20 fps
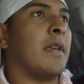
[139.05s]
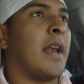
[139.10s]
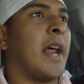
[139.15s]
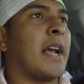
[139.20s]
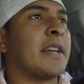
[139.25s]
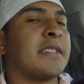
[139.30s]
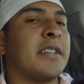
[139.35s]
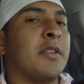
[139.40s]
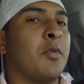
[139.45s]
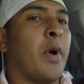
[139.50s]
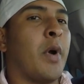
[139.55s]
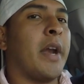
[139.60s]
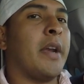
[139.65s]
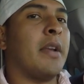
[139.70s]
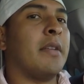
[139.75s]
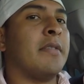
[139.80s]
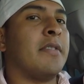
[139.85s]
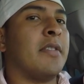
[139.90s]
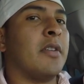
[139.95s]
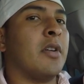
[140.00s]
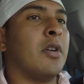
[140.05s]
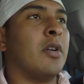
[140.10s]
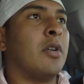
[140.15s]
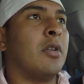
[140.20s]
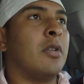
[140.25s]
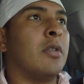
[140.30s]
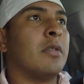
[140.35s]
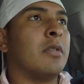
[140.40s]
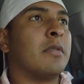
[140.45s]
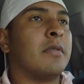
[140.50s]
It actually waited
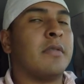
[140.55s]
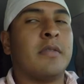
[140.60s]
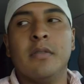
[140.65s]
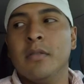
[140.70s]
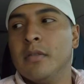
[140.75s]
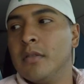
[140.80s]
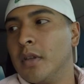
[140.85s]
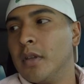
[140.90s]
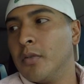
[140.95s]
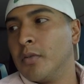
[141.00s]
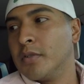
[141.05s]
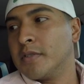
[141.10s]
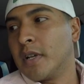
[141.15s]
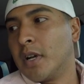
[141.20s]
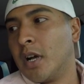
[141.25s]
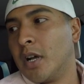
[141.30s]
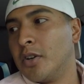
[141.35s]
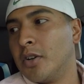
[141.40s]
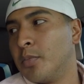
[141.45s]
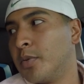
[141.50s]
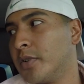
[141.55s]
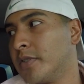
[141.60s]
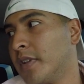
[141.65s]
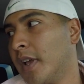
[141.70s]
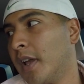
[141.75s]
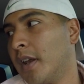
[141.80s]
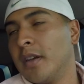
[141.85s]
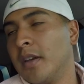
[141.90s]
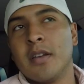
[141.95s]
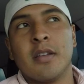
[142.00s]
until it was
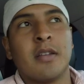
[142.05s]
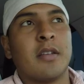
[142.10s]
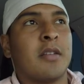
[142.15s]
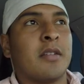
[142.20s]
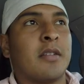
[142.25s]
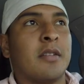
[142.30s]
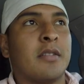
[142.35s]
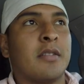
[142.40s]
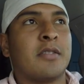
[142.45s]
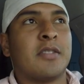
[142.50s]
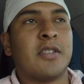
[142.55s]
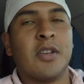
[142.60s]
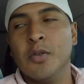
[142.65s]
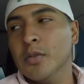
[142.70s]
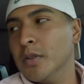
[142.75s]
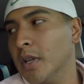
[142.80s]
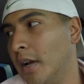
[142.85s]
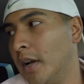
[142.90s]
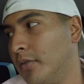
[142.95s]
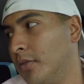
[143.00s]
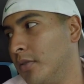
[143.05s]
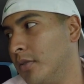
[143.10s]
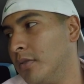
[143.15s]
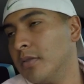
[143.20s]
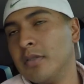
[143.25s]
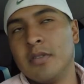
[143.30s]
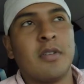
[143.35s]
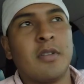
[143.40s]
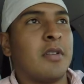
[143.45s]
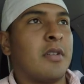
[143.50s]
100% suit level
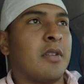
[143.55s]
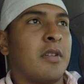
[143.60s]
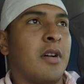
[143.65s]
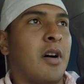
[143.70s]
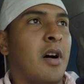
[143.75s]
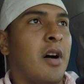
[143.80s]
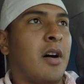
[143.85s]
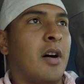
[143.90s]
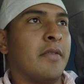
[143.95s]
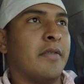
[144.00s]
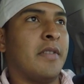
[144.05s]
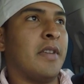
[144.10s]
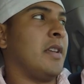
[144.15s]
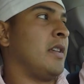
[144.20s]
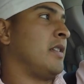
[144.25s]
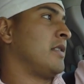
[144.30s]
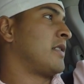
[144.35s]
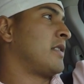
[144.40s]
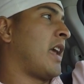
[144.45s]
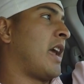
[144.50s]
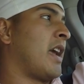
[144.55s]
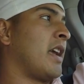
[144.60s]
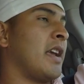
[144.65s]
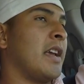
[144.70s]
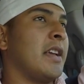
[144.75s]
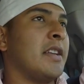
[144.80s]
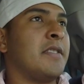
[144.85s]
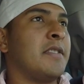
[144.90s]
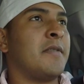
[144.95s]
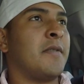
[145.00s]
on the
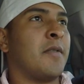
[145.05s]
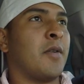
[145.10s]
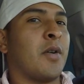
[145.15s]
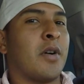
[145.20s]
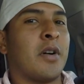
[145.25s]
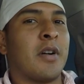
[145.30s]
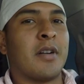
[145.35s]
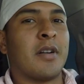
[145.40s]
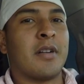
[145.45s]
ScanGauge for,